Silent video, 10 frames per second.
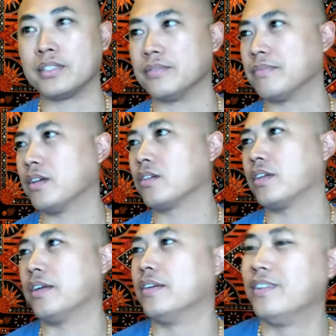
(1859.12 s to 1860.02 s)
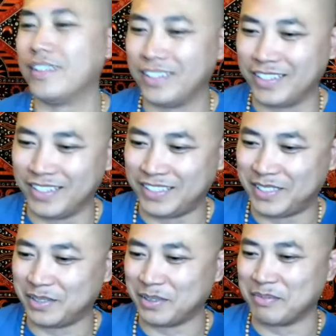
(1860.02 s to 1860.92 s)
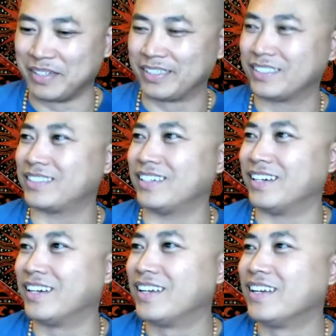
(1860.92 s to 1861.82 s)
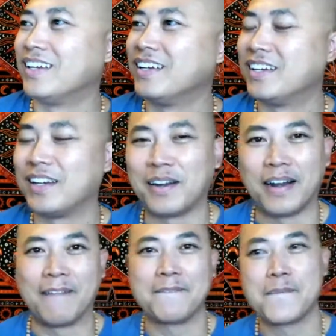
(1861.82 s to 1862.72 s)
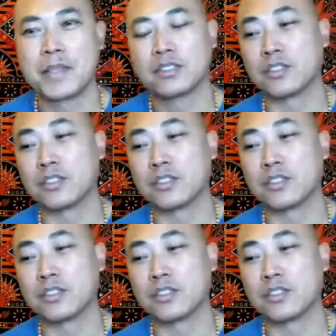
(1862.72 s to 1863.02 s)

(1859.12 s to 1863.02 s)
No, it isn't. Okay. Just want to make sure. All right.